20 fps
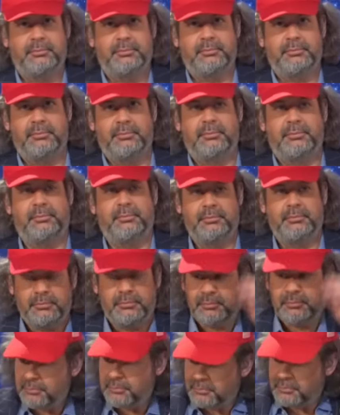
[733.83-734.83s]

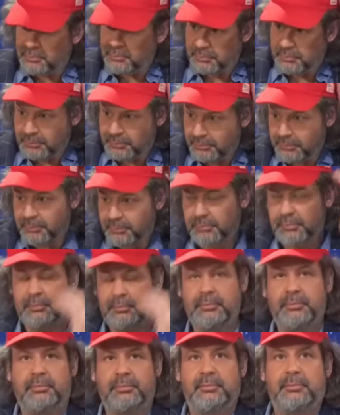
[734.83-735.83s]

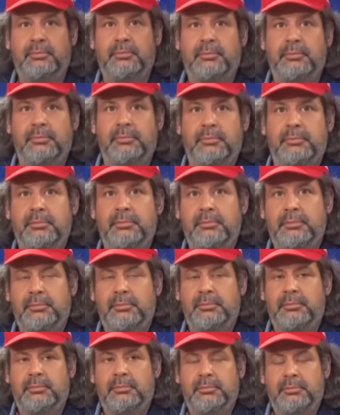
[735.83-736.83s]

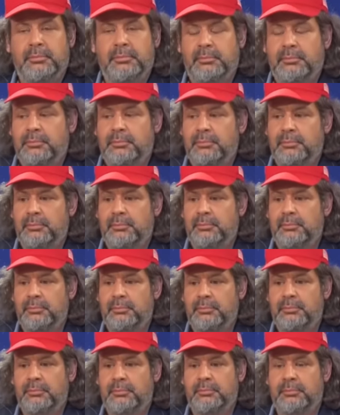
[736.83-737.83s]

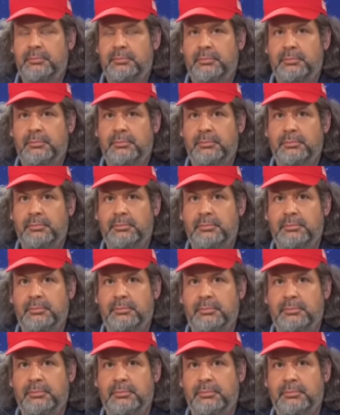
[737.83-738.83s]

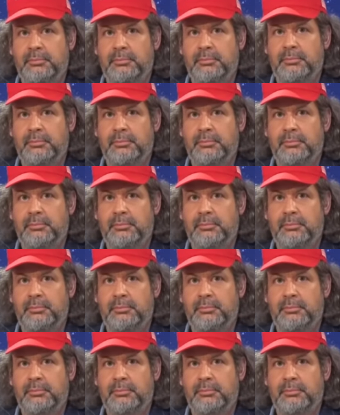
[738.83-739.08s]
[no speech]